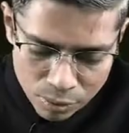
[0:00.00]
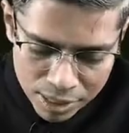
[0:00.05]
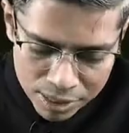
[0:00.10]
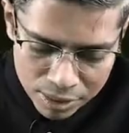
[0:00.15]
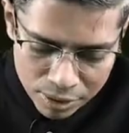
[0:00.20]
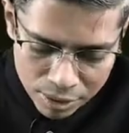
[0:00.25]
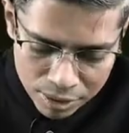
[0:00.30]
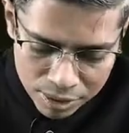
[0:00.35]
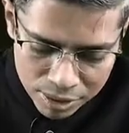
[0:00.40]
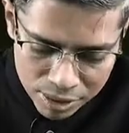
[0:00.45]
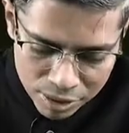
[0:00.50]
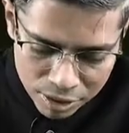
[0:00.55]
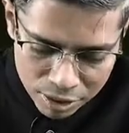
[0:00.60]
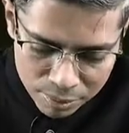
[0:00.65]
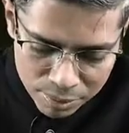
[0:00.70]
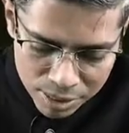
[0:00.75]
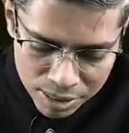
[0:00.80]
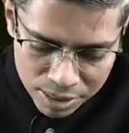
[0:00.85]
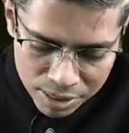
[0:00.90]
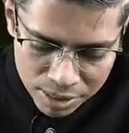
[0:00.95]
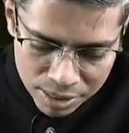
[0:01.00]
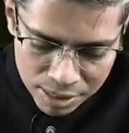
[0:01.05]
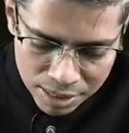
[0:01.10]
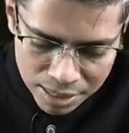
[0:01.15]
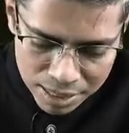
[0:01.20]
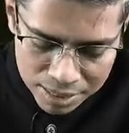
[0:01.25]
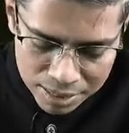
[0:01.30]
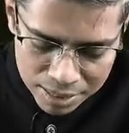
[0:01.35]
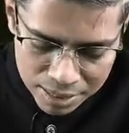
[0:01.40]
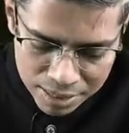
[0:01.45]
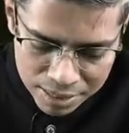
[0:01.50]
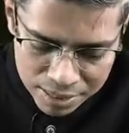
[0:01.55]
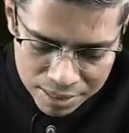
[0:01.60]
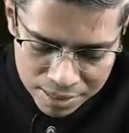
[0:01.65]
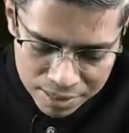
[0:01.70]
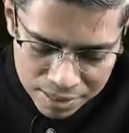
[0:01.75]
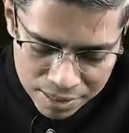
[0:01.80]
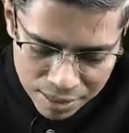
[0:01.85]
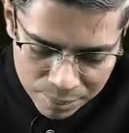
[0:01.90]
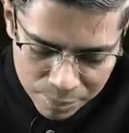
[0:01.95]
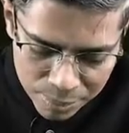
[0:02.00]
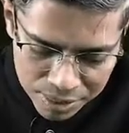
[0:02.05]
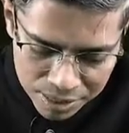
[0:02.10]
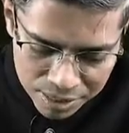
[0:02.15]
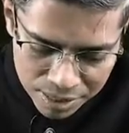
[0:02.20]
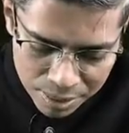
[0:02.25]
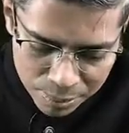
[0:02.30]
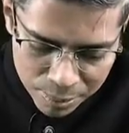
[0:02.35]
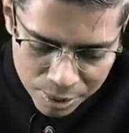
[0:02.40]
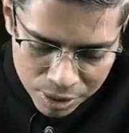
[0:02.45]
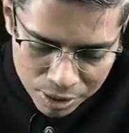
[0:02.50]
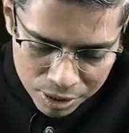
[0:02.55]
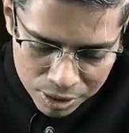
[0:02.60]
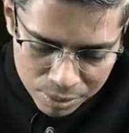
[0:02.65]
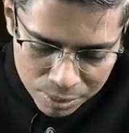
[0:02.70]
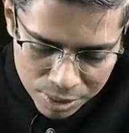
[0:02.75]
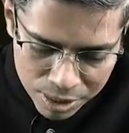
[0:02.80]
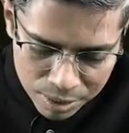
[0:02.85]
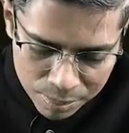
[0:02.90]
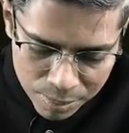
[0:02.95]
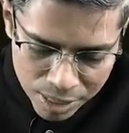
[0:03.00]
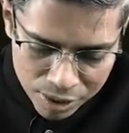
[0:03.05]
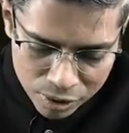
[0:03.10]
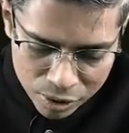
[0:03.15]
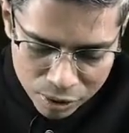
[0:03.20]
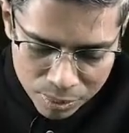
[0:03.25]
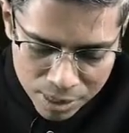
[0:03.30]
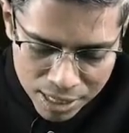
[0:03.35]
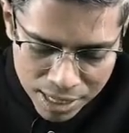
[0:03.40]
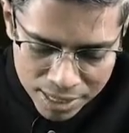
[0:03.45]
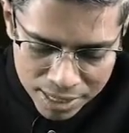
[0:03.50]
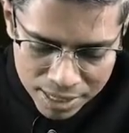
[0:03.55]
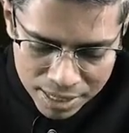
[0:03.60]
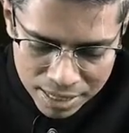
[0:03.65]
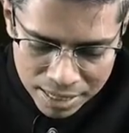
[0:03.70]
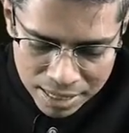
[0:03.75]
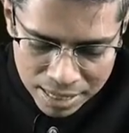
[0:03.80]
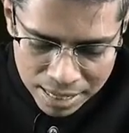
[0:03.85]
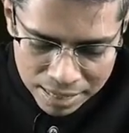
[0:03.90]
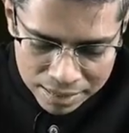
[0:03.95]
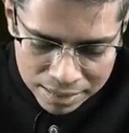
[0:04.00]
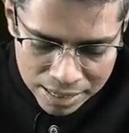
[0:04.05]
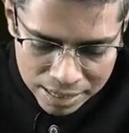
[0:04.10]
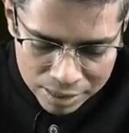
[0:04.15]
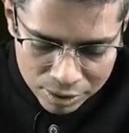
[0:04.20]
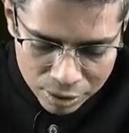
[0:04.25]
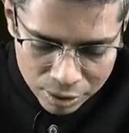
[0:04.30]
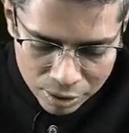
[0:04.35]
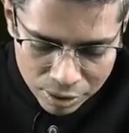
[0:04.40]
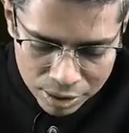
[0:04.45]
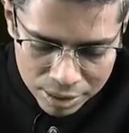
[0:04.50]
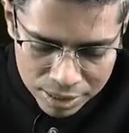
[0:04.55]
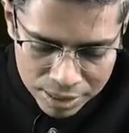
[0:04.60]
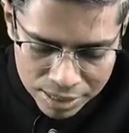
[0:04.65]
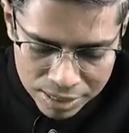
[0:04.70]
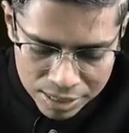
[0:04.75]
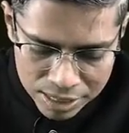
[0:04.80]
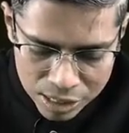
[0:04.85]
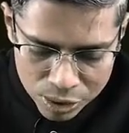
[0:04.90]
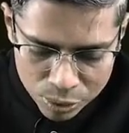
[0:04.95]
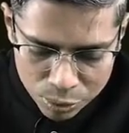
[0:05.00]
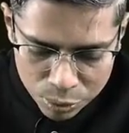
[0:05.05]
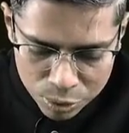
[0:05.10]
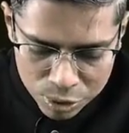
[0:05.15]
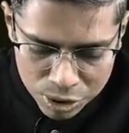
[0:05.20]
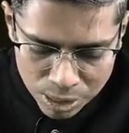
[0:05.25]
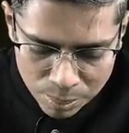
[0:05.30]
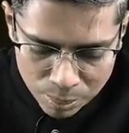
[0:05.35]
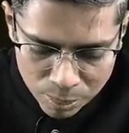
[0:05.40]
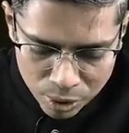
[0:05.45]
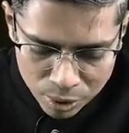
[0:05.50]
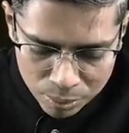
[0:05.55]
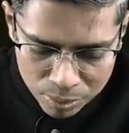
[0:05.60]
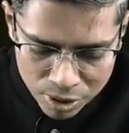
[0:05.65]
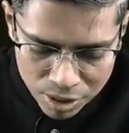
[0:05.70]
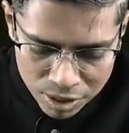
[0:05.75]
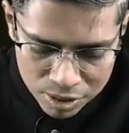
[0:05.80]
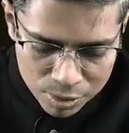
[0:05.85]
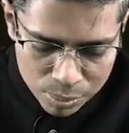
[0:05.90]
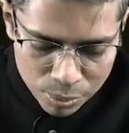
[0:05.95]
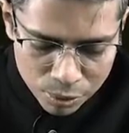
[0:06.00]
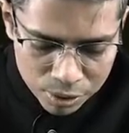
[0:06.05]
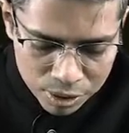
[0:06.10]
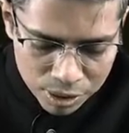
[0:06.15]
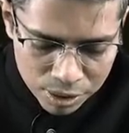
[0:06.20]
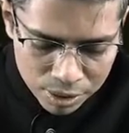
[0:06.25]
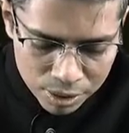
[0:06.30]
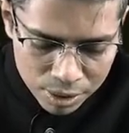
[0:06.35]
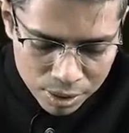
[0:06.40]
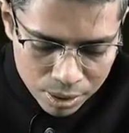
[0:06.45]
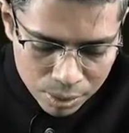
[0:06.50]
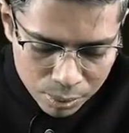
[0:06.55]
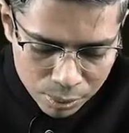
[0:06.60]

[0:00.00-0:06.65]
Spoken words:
why not? There will be increase in surface area because of this microvilli, and that will contain huge number of transporter.